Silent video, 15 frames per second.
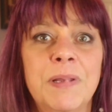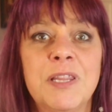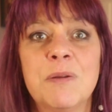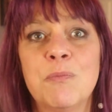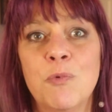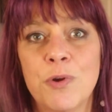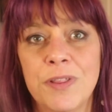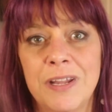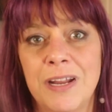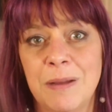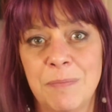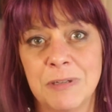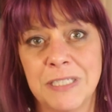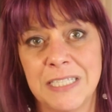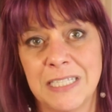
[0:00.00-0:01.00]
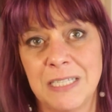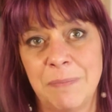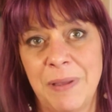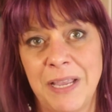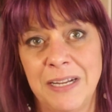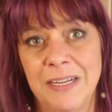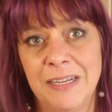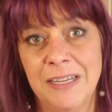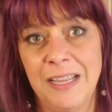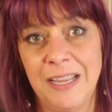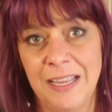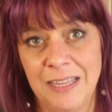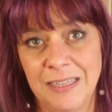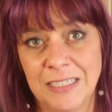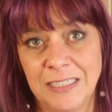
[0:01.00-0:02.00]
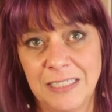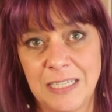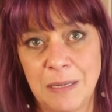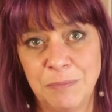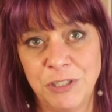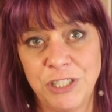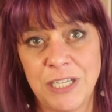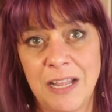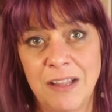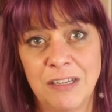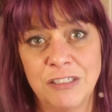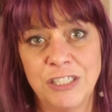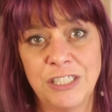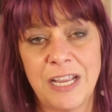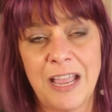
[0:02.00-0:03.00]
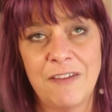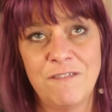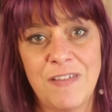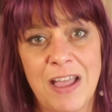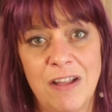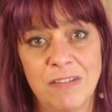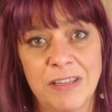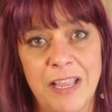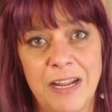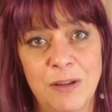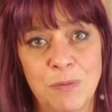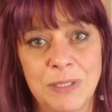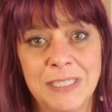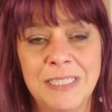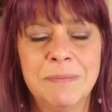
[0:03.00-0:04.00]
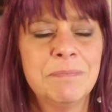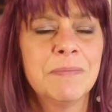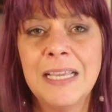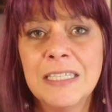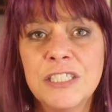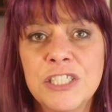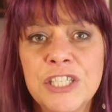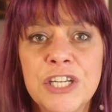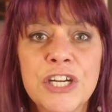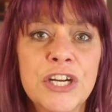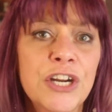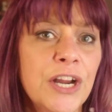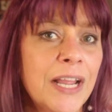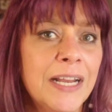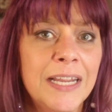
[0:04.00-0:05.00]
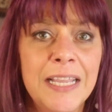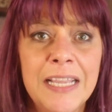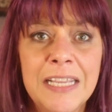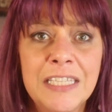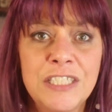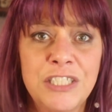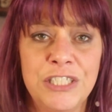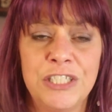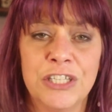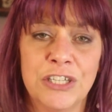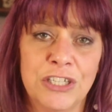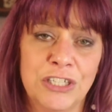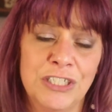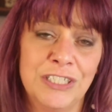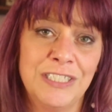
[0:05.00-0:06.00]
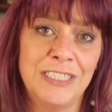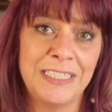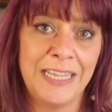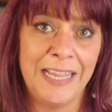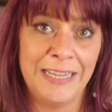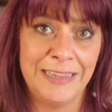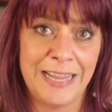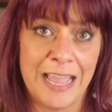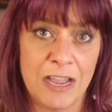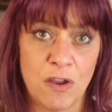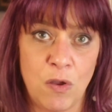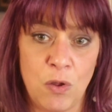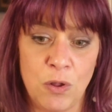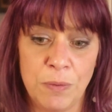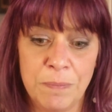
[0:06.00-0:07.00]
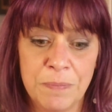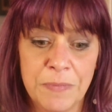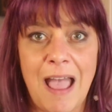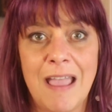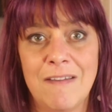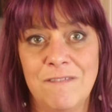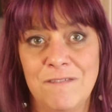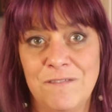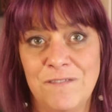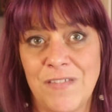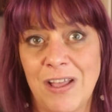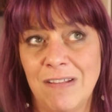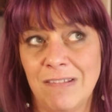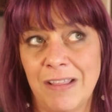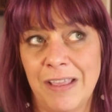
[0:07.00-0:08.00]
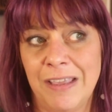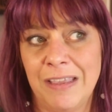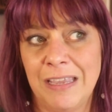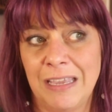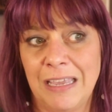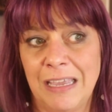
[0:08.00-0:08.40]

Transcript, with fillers: But the more that I participated in the Steps Challenge, I found that it was easier and easier to hit that goal. I felt like